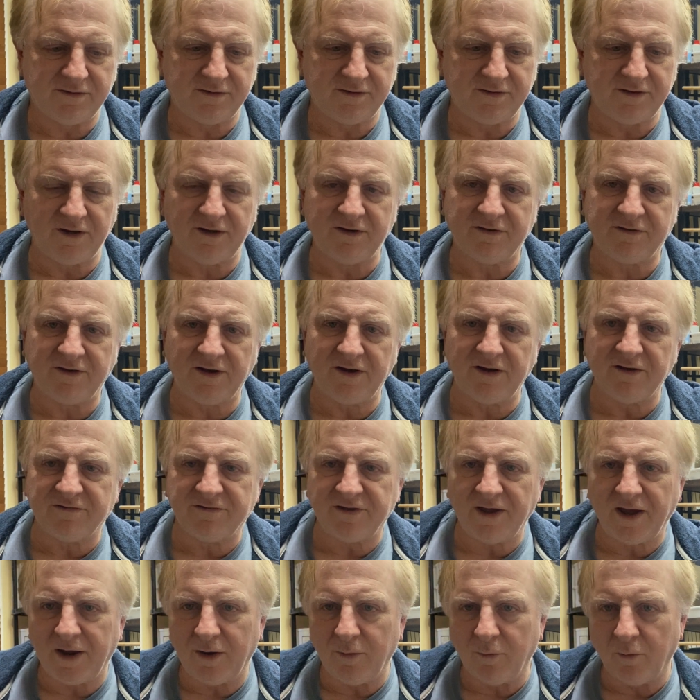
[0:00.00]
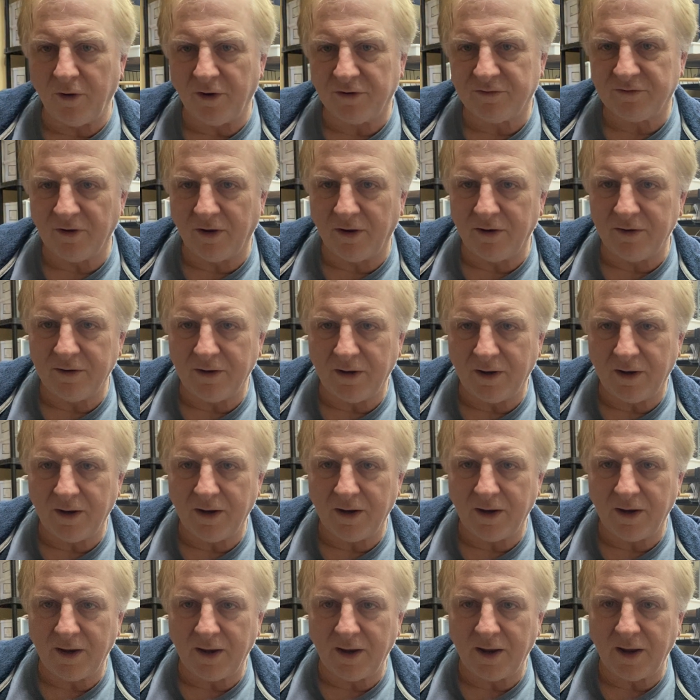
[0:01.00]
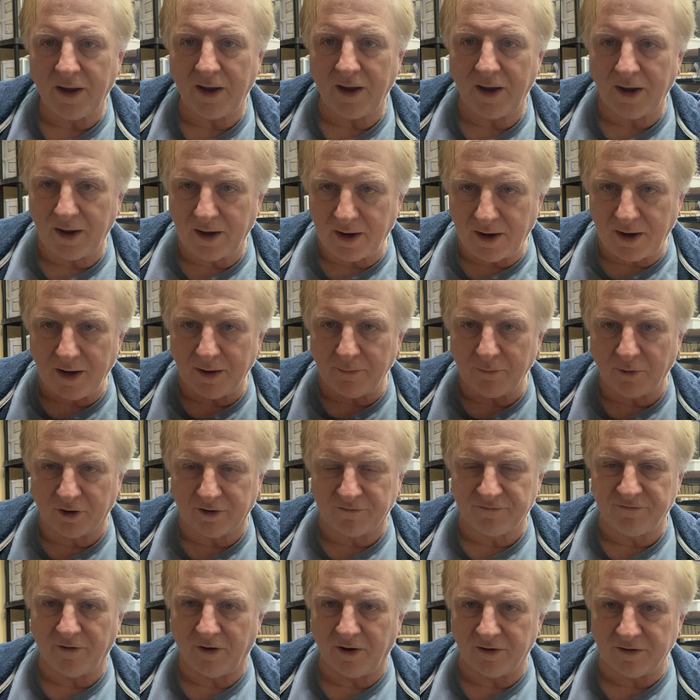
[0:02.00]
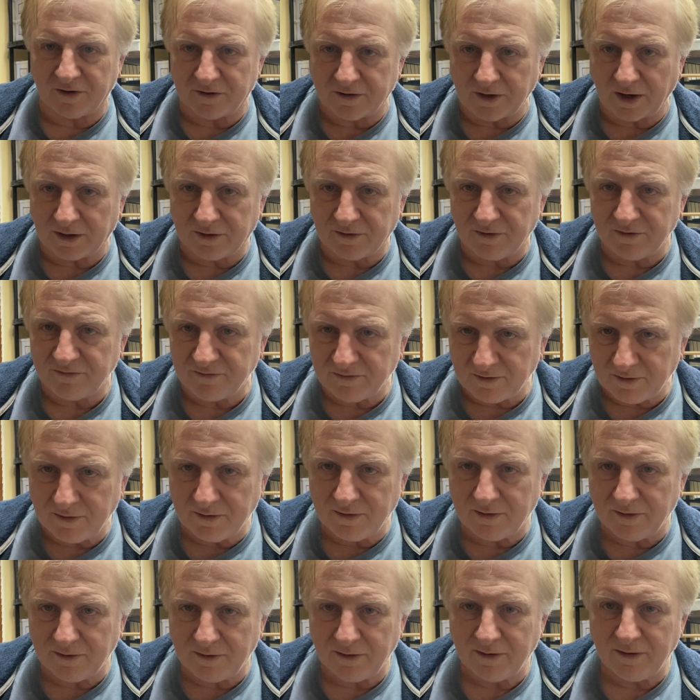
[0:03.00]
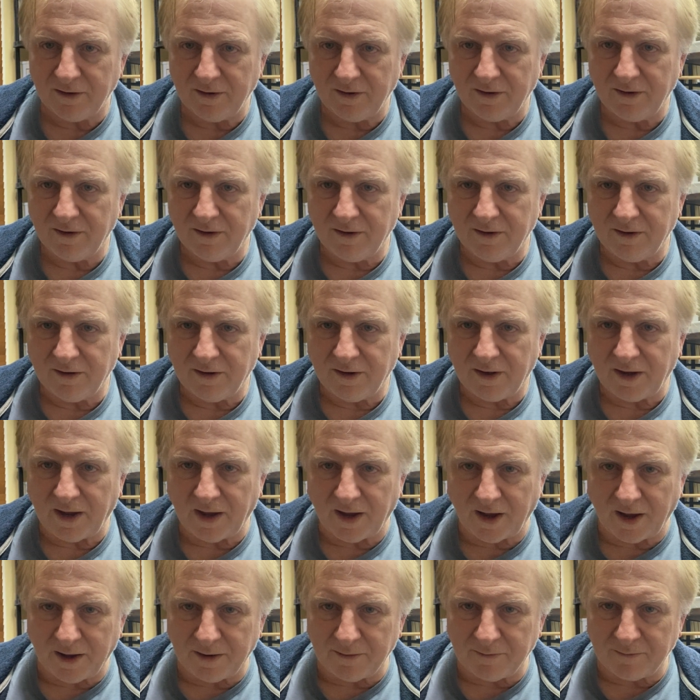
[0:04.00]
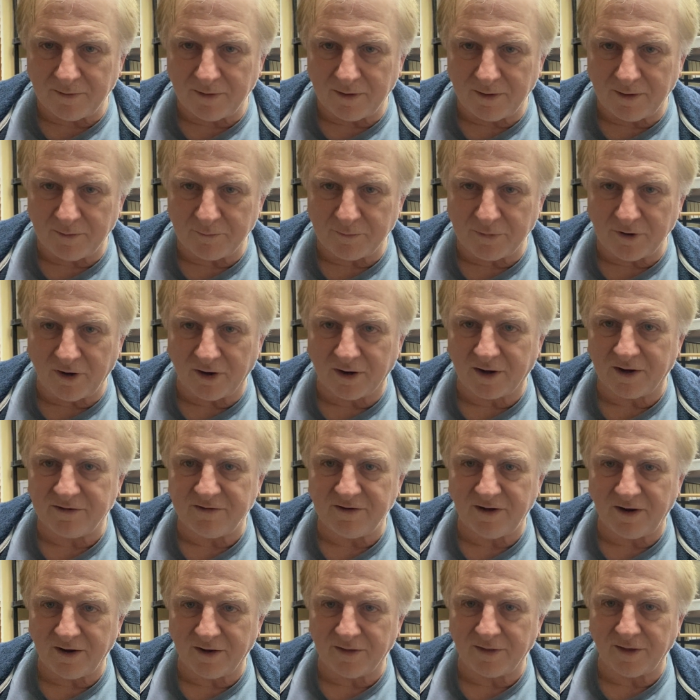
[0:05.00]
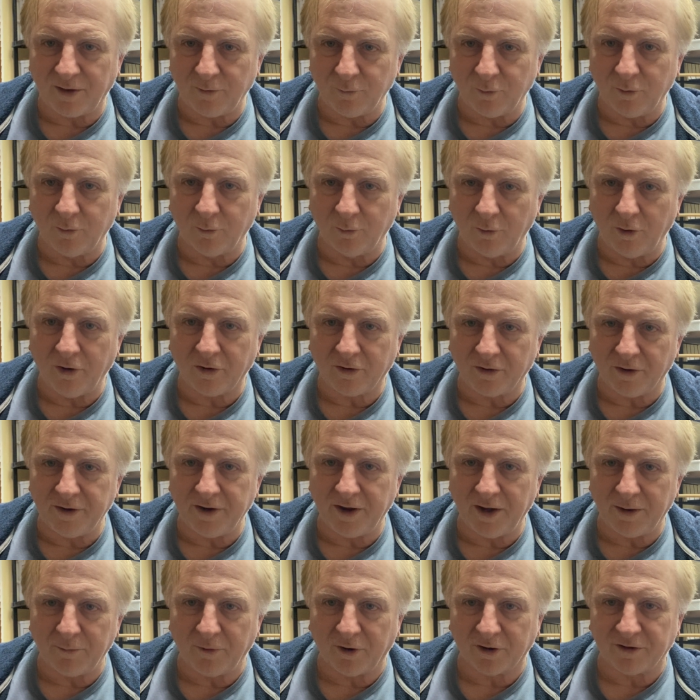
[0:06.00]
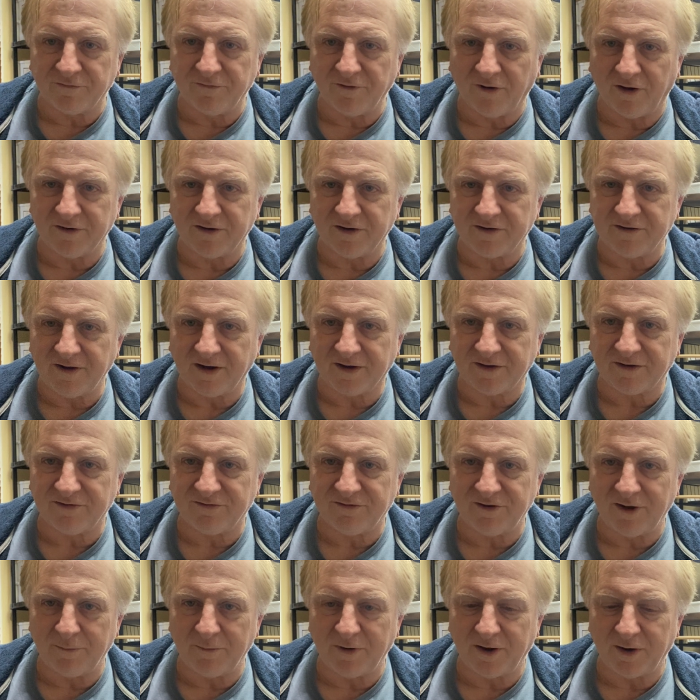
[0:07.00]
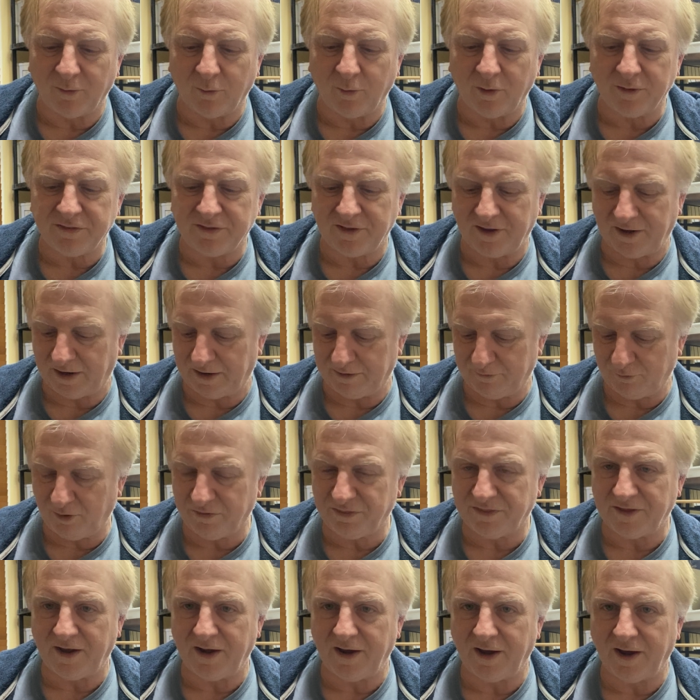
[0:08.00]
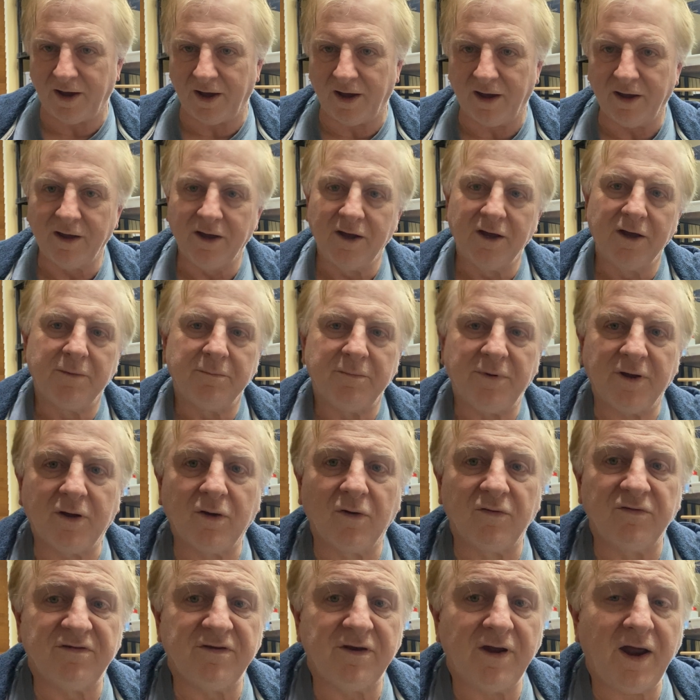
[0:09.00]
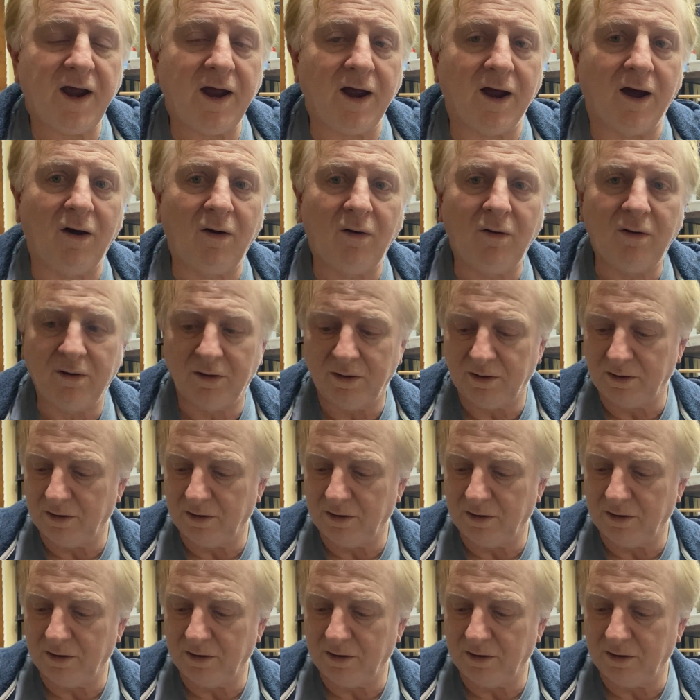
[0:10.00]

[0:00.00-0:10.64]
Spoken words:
Didn't say it worked on our modified detectors, but I can tell you they will work on our modified detectors no matter what they are, because now